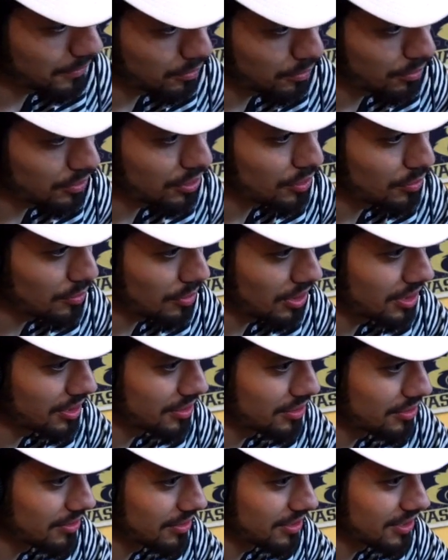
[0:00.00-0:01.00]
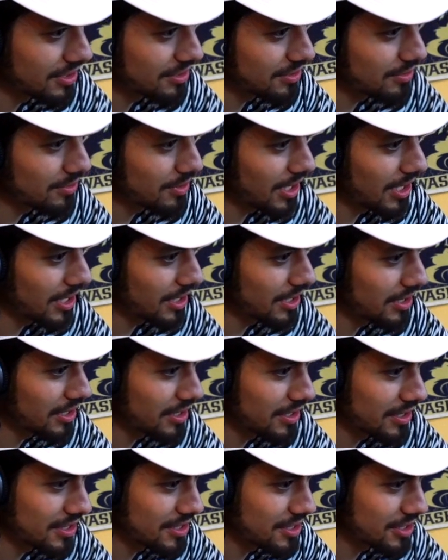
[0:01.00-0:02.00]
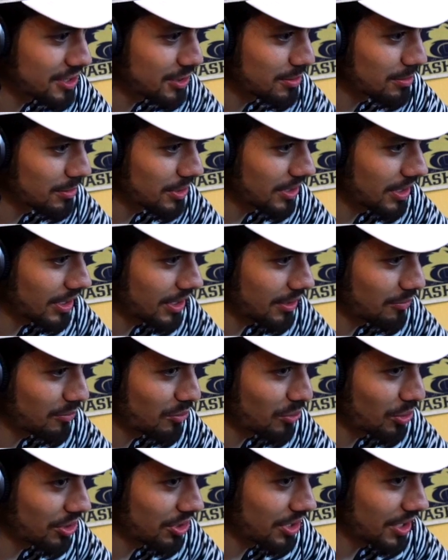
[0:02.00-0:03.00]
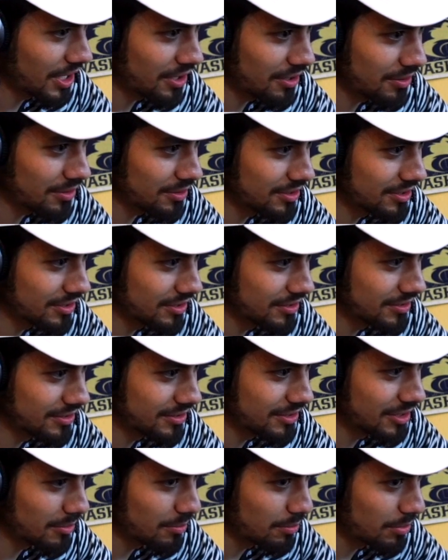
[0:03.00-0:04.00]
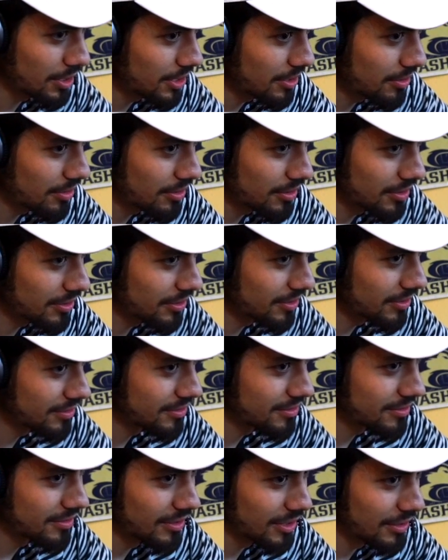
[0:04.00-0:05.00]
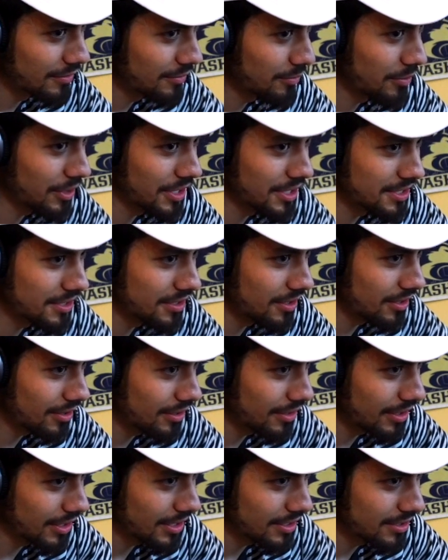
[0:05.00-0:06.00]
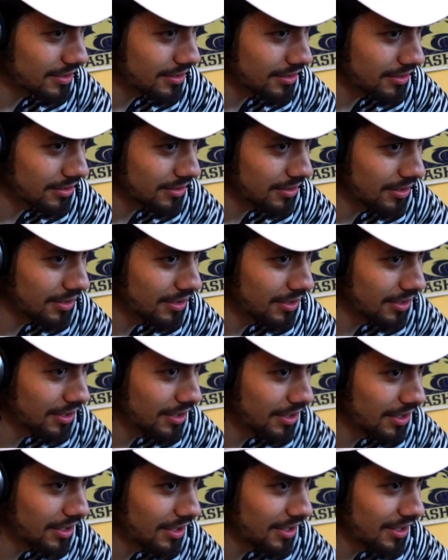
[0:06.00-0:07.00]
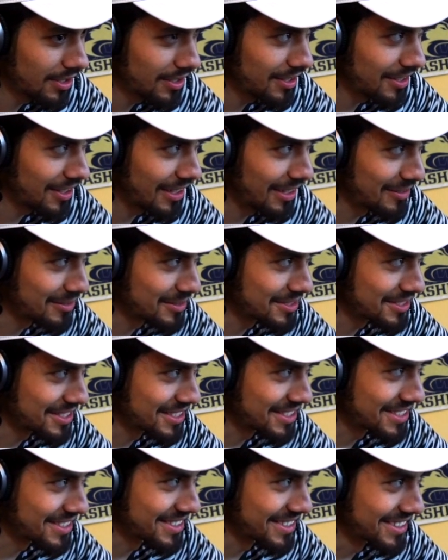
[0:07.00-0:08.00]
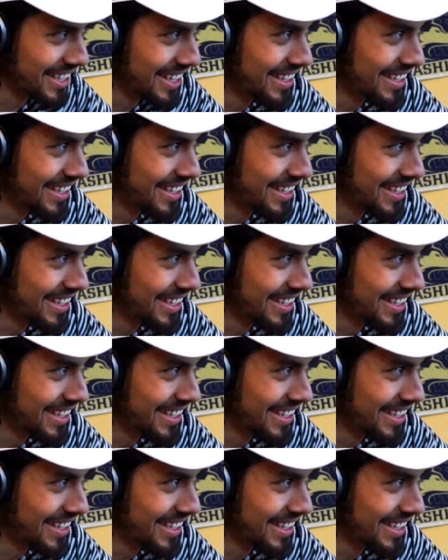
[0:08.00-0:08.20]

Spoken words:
you really want to do this, you got to get in the gym and like work out and get better and lift weights and all that. So I was just